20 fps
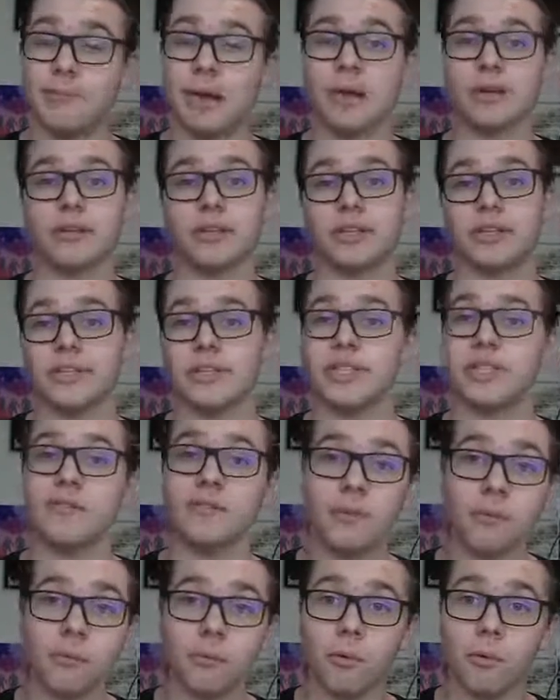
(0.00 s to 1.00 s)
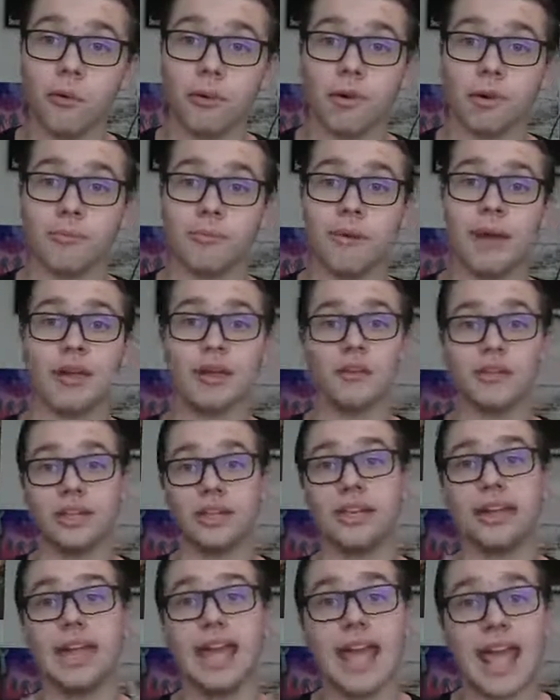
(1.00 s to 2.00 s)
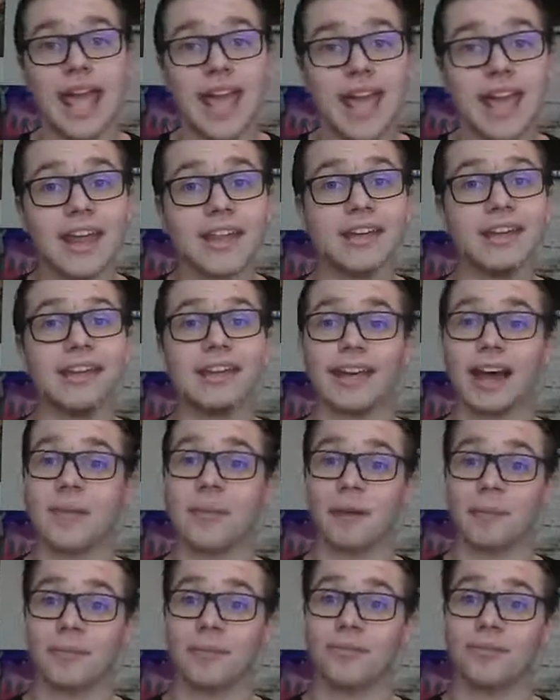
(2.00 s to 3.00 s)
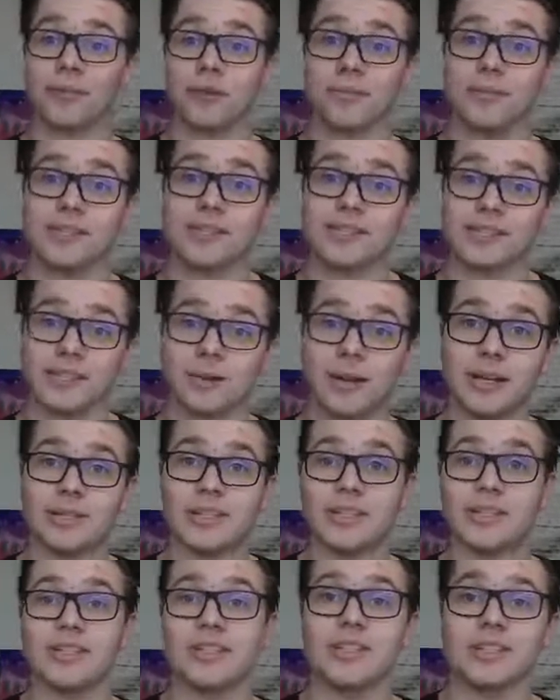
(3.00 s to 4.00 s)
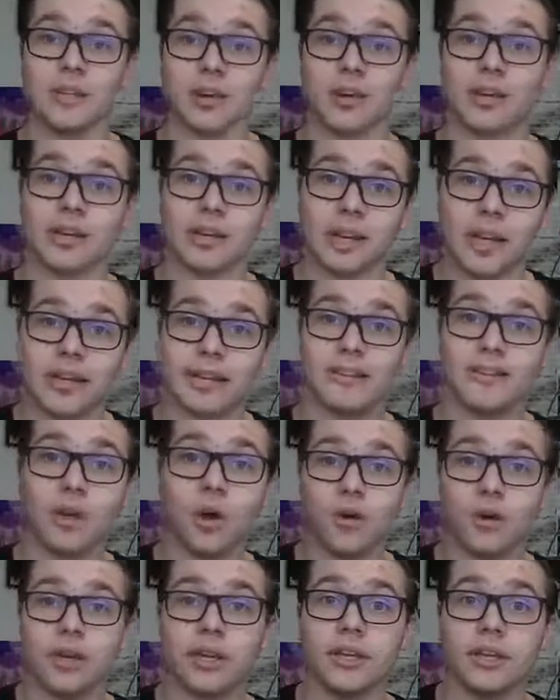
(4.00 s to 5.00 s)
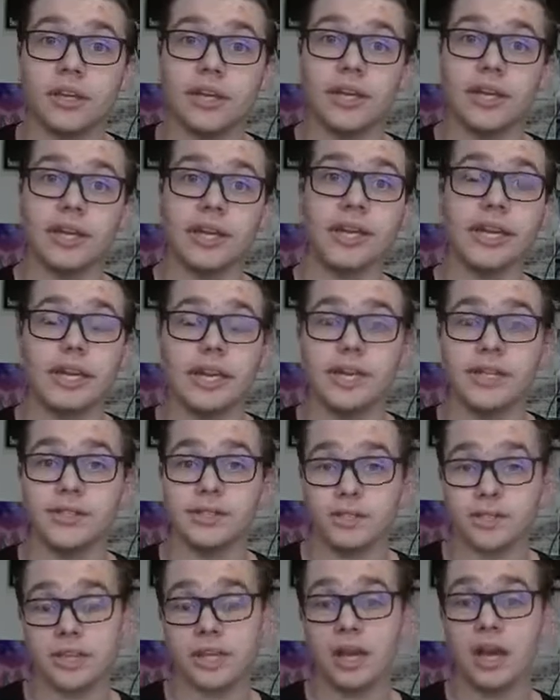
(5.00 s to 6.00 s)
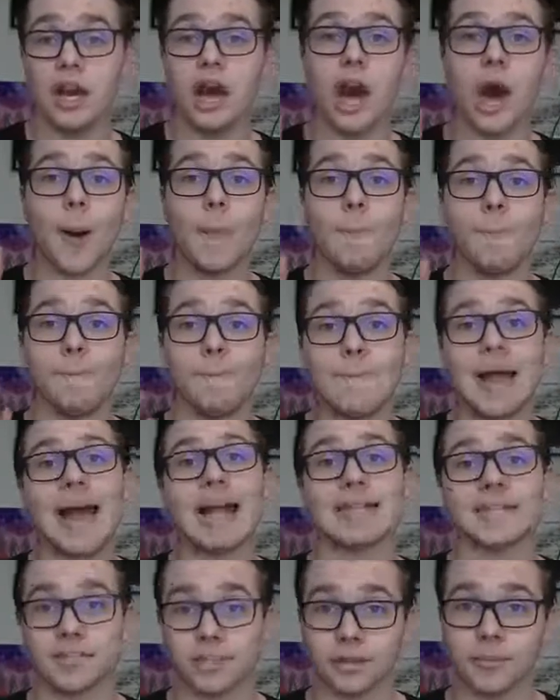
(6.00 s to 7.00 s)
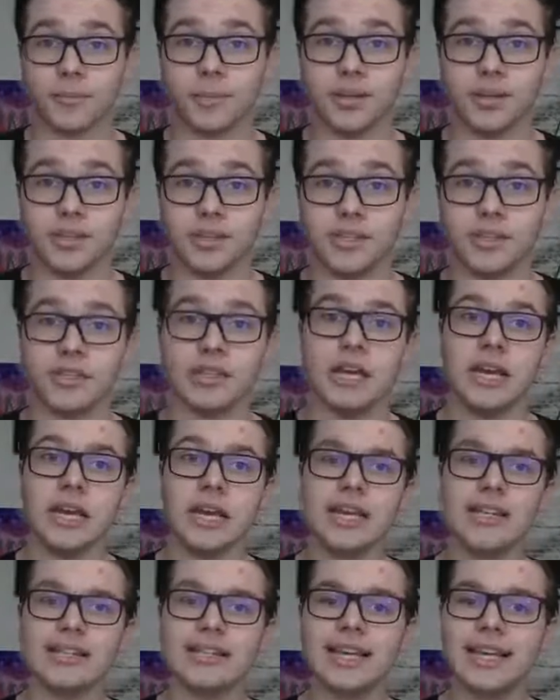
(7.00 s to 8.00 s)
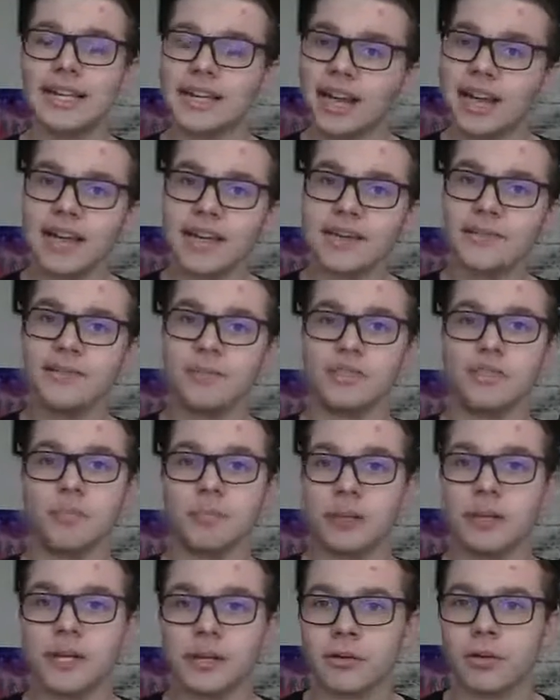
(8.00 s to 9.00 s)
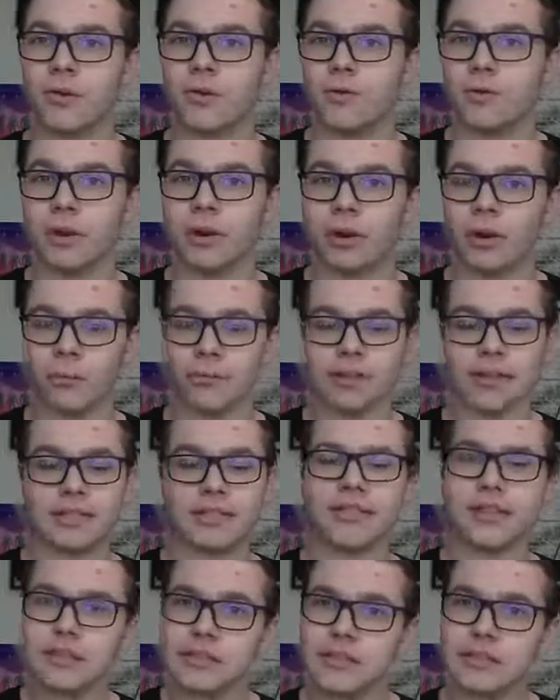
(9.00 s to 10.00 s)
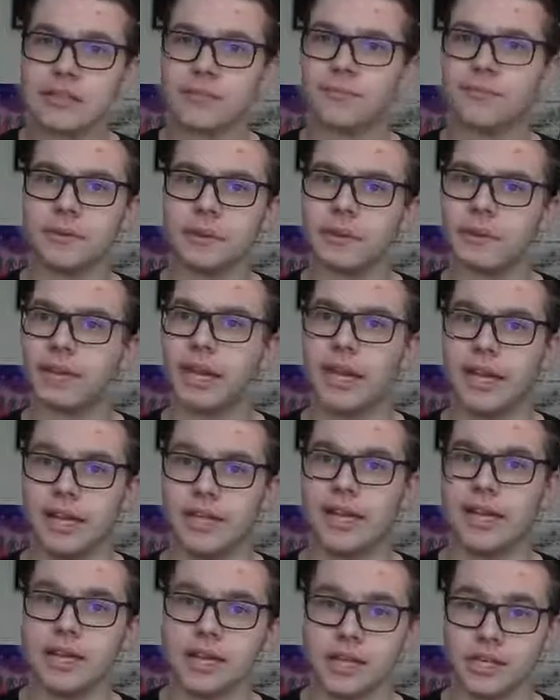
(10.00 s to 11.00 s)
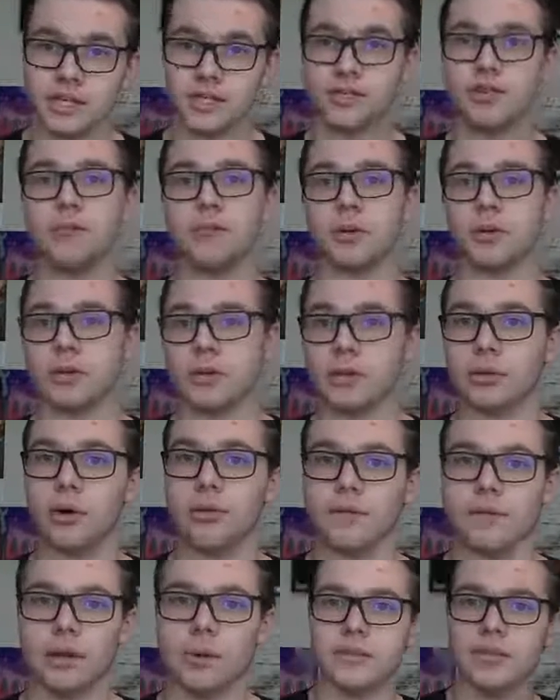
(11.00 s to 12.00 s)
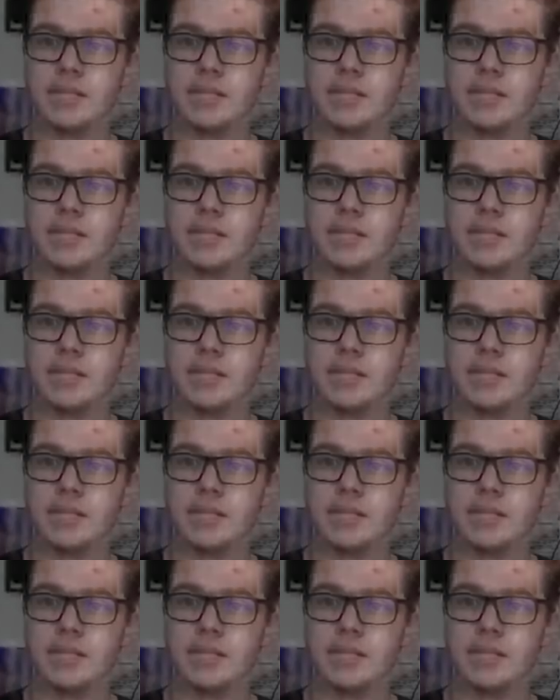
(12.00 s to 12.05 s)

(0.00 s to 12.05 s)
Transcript: better than Civil War, better than any comic book film that has come out since The Dark Knight. Logan is a masterpiece. It's that kind of superhero film that doesn't feel like a superhero film.